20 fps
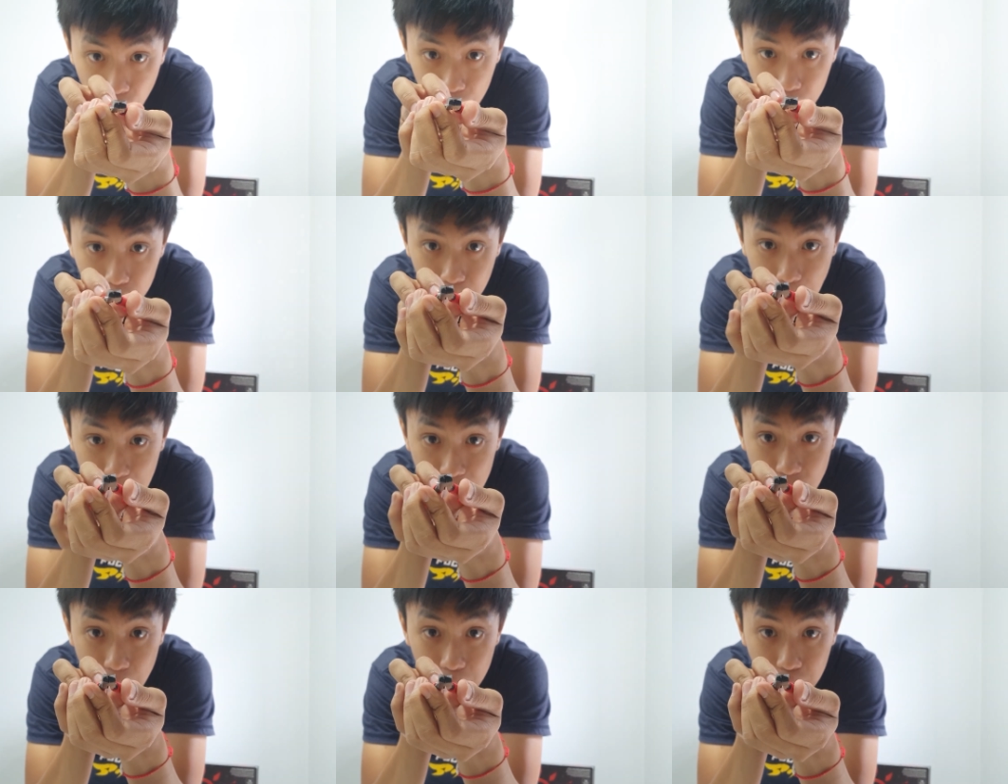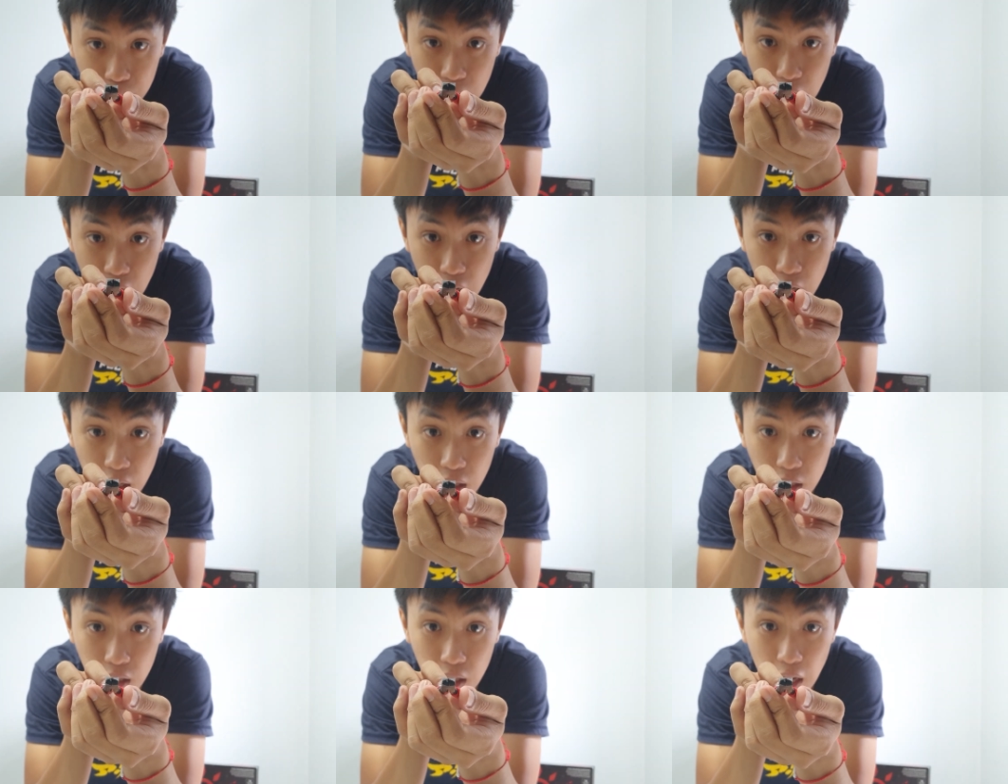when you buy
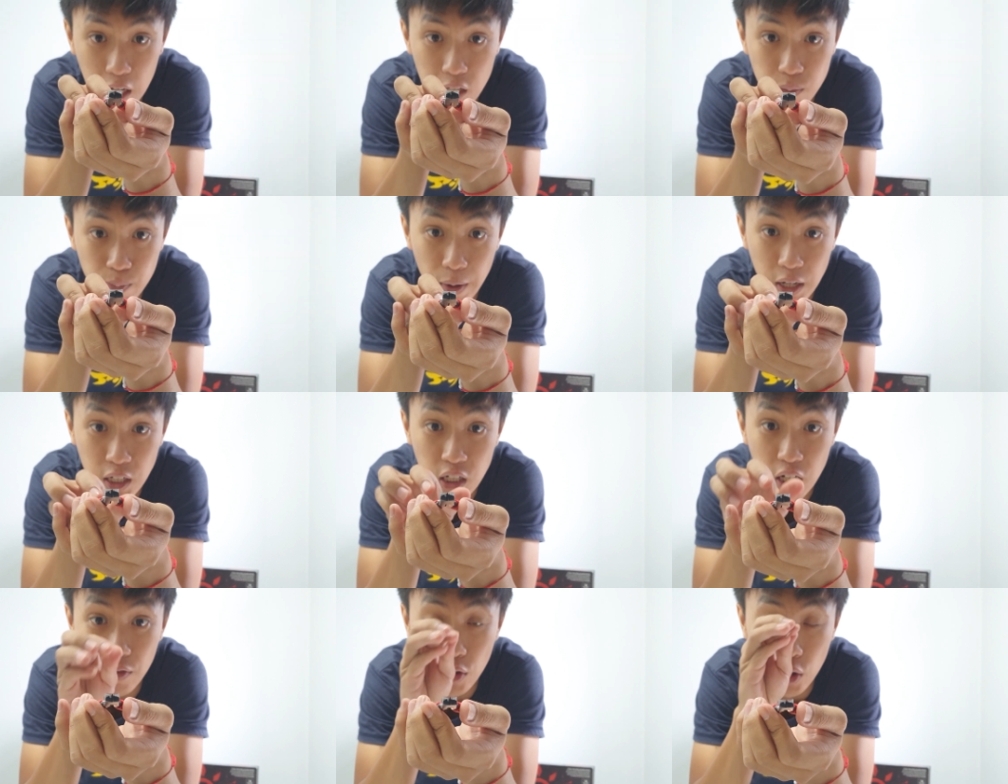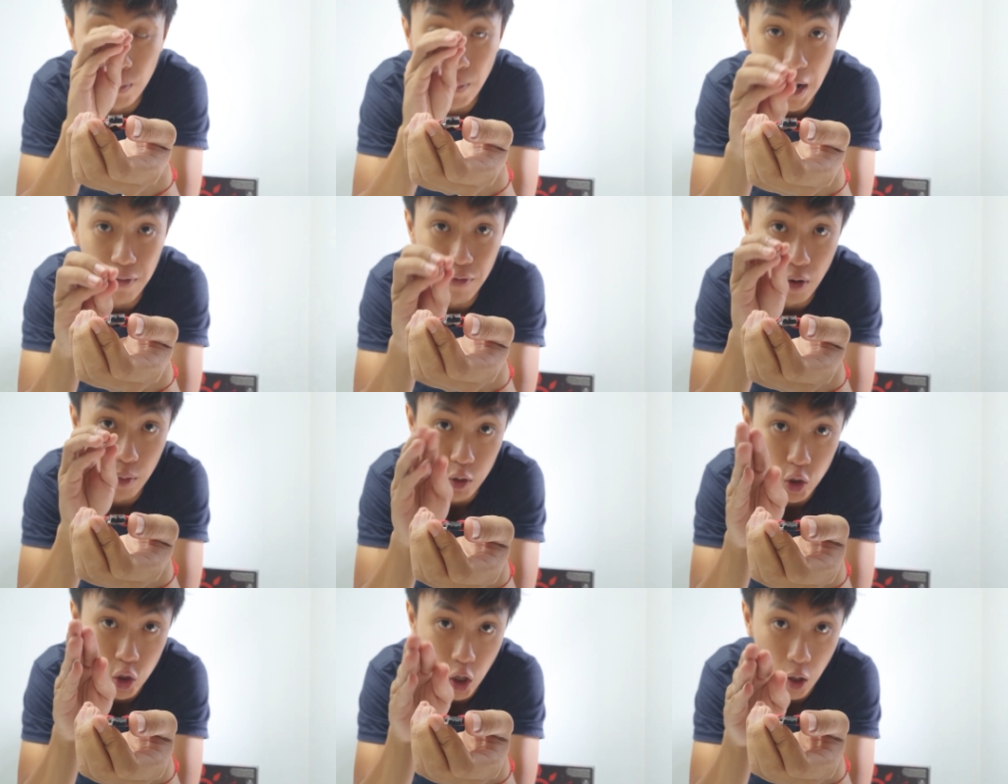something, especially if you buy
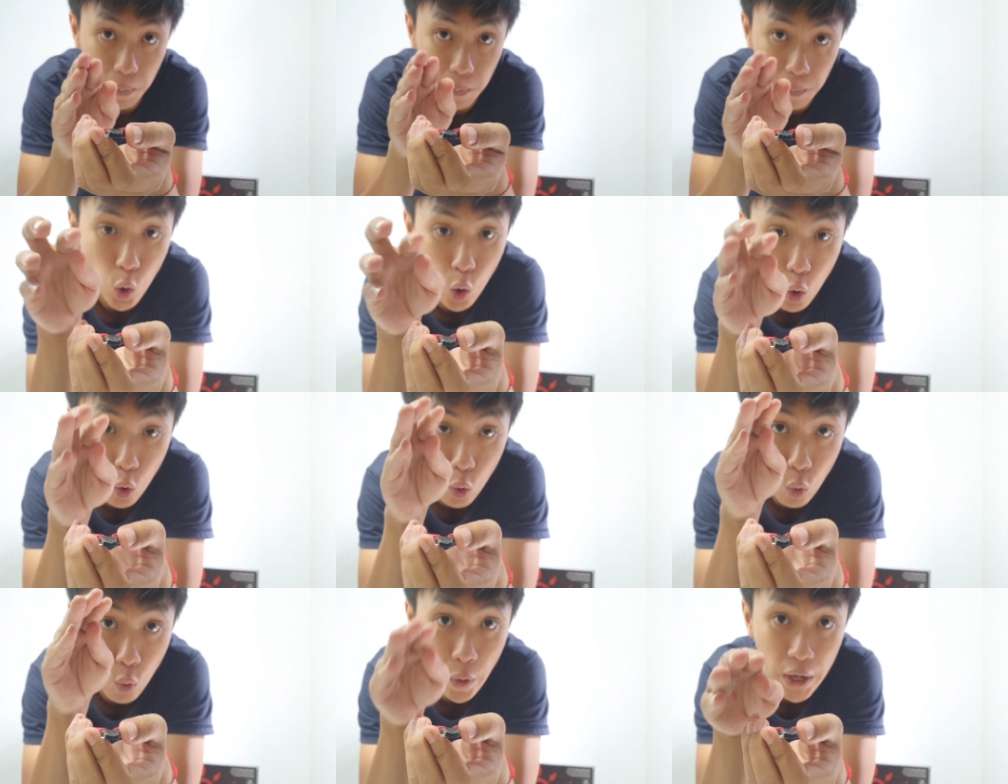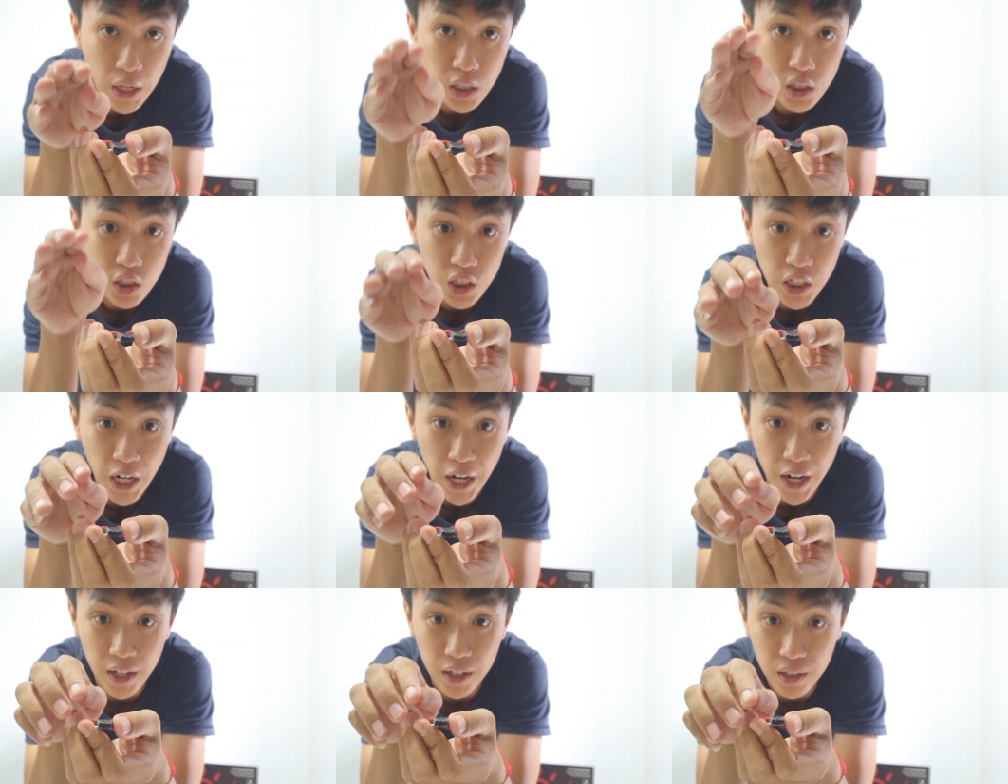from a shop, always
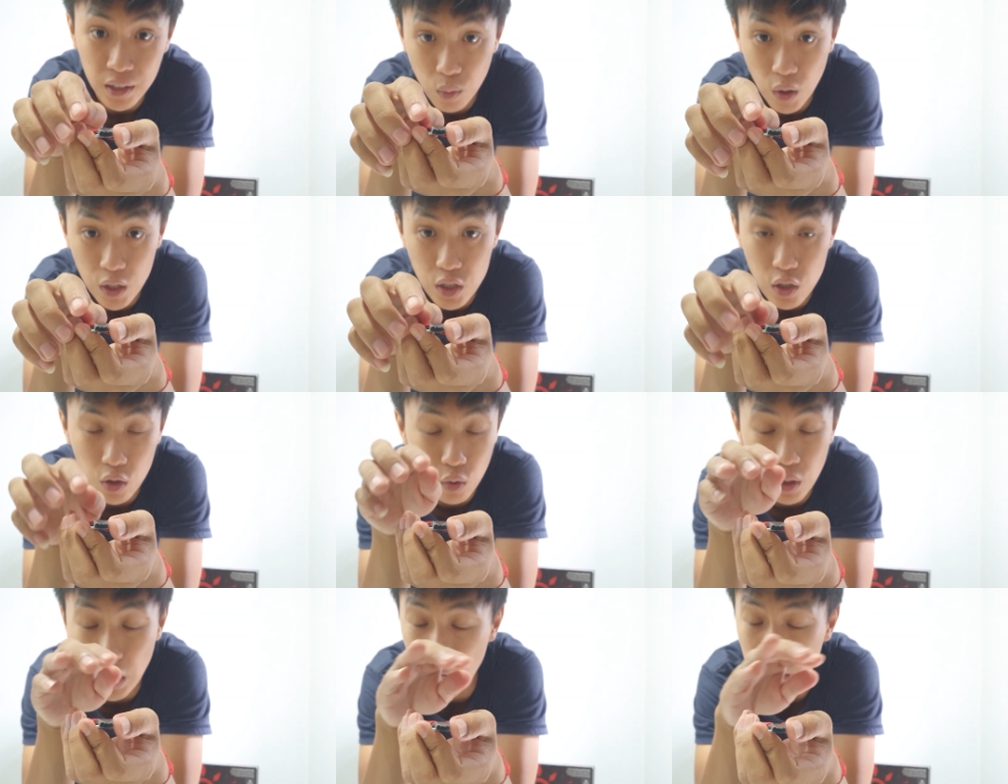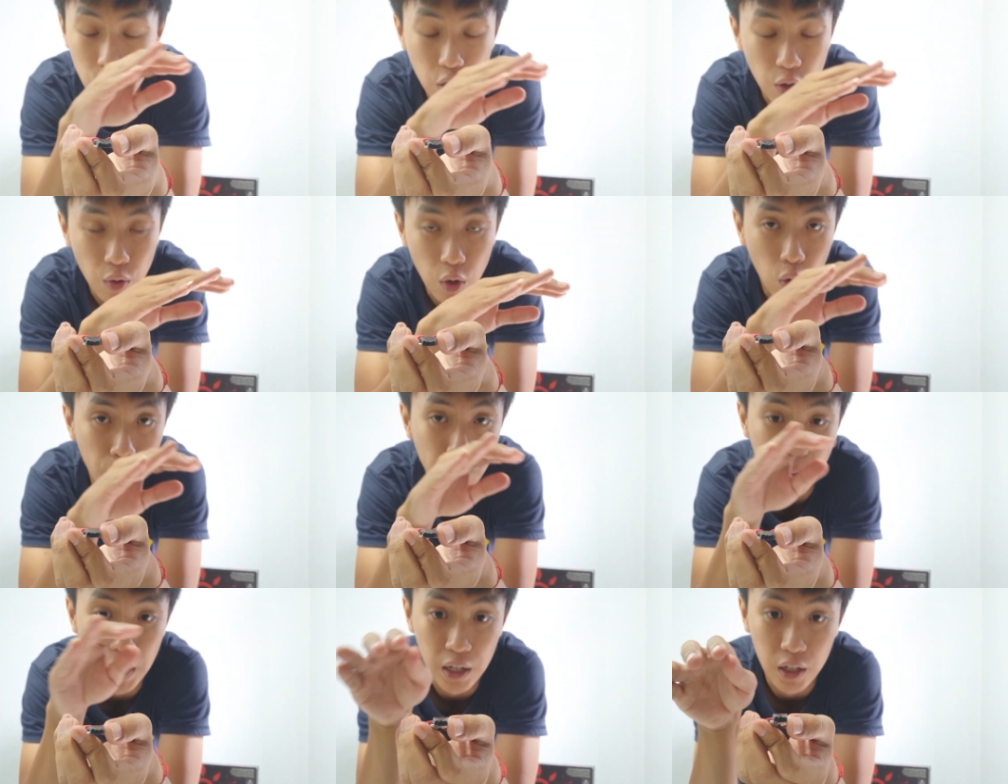check. Once you can straight
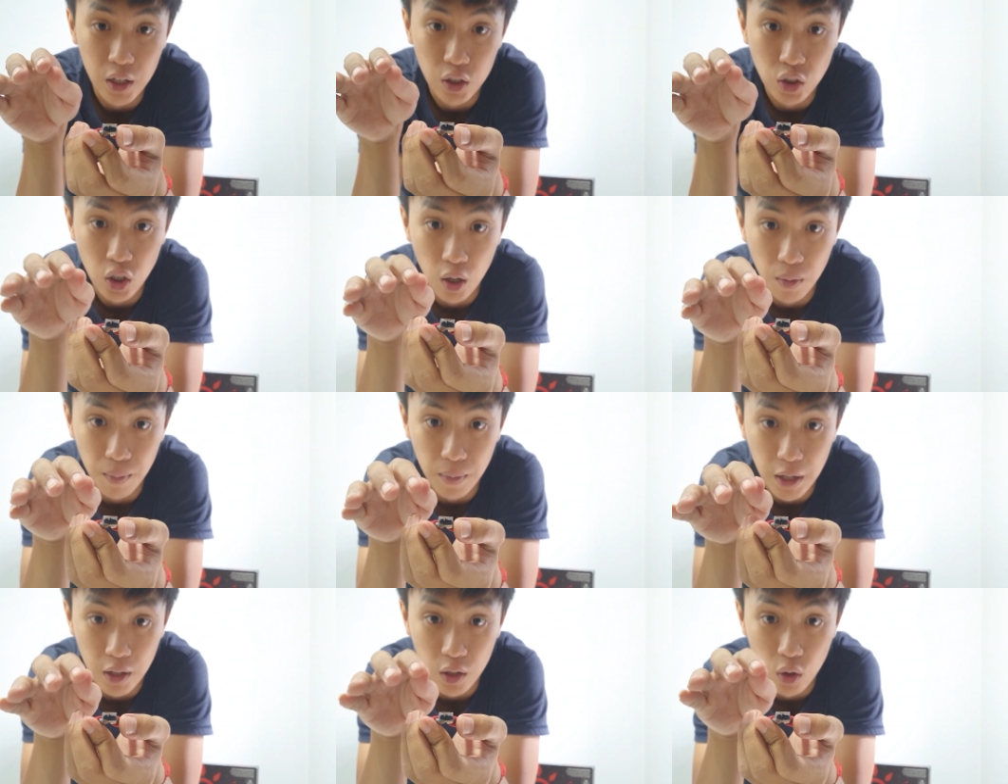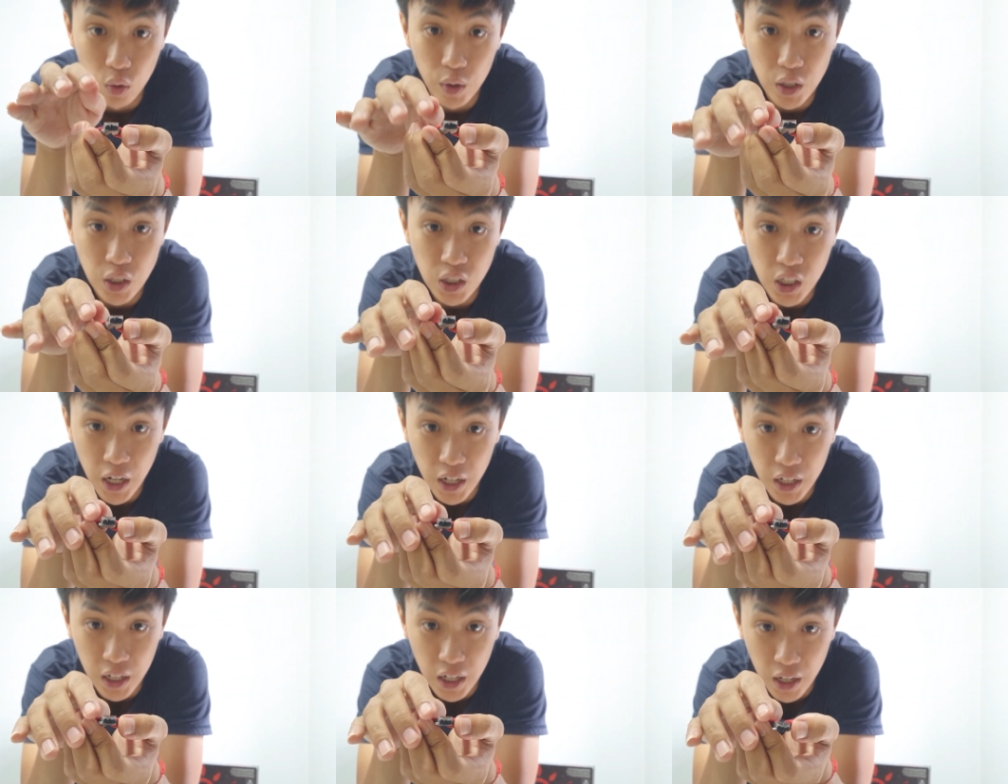away open it in a shop and always
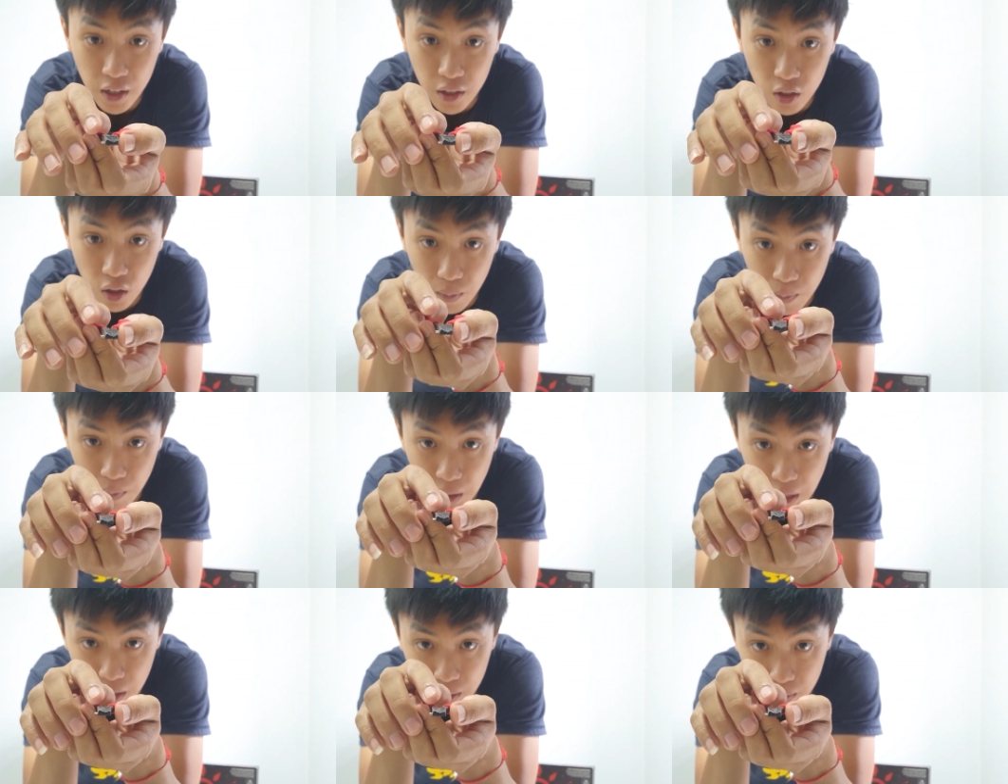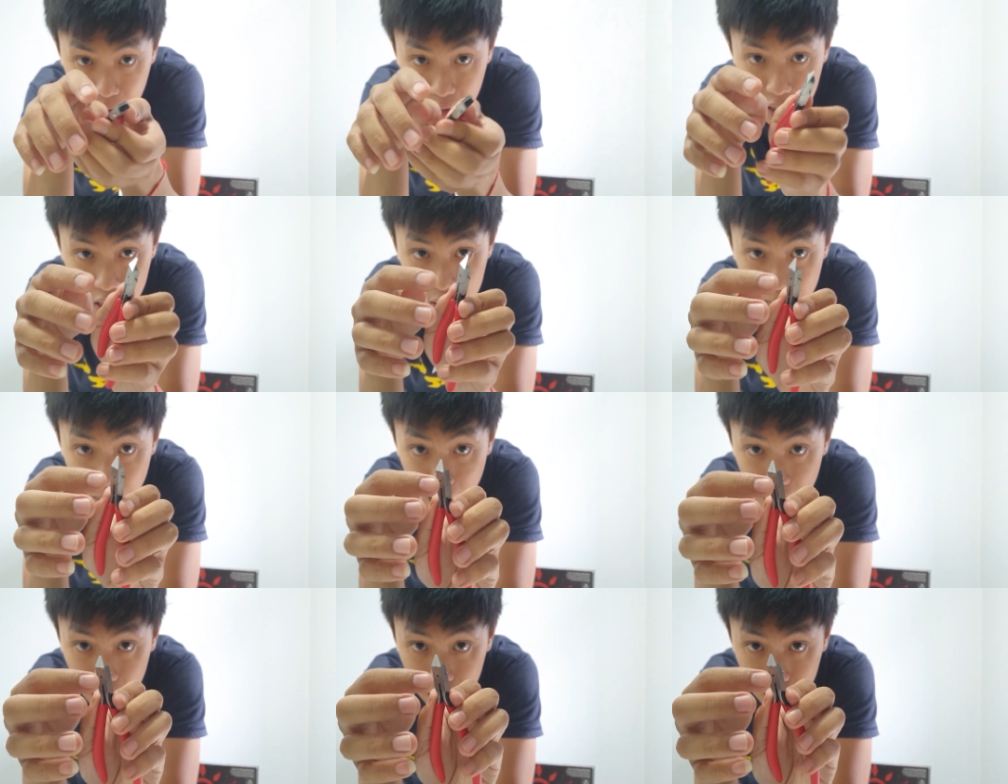check that your blade, this
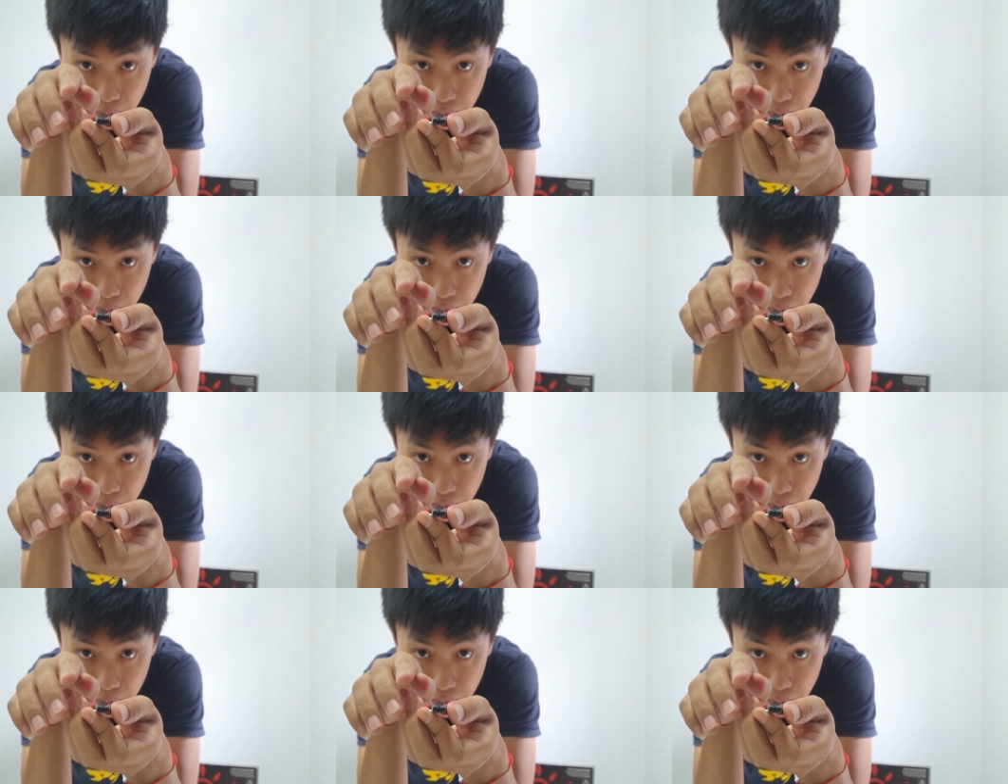part,